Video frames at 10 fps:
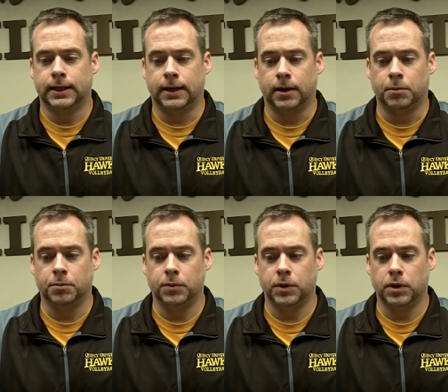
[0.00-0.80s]

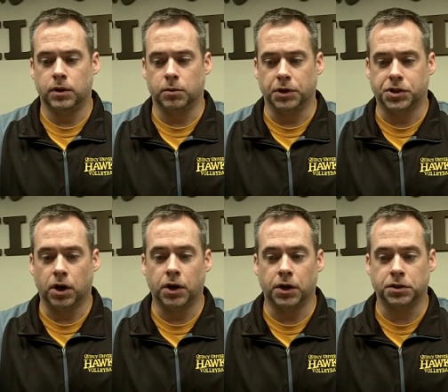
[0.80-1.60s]
um, the
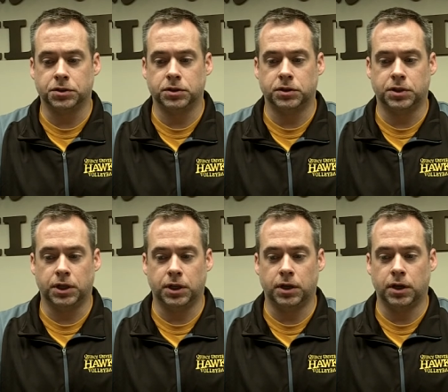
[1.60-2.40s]
returners
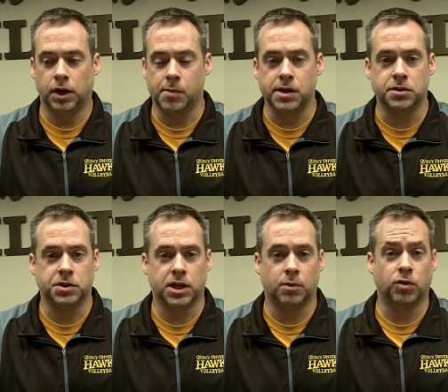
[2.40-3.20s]
did an amazing
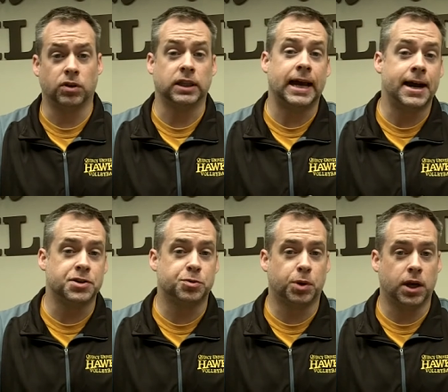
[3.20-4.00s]
job over
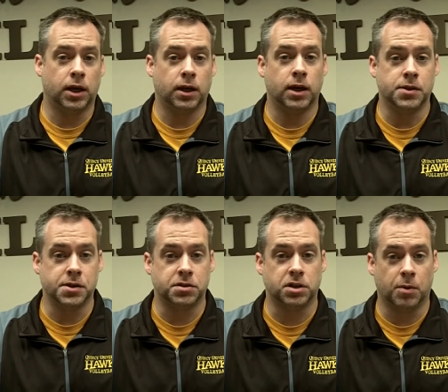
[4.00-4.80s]
last spring and
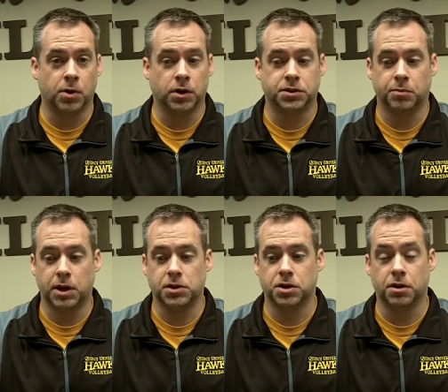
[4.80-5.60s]
this summer to
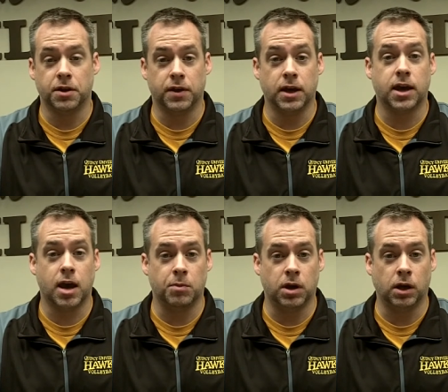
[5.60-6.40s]
make sure that they
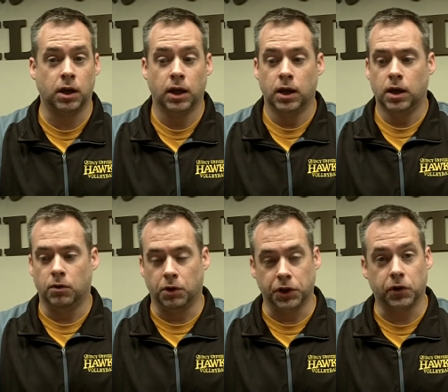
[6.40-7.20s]
came in
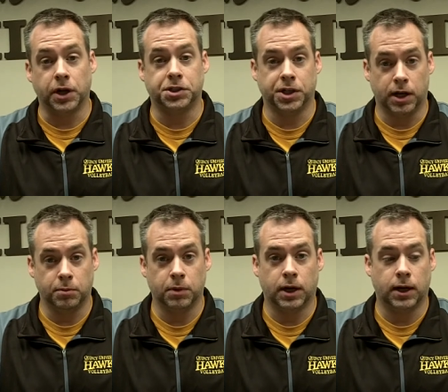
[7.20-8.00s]
in really great shape.
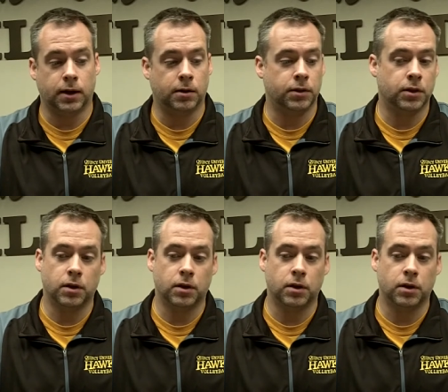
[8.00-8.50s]
Uh,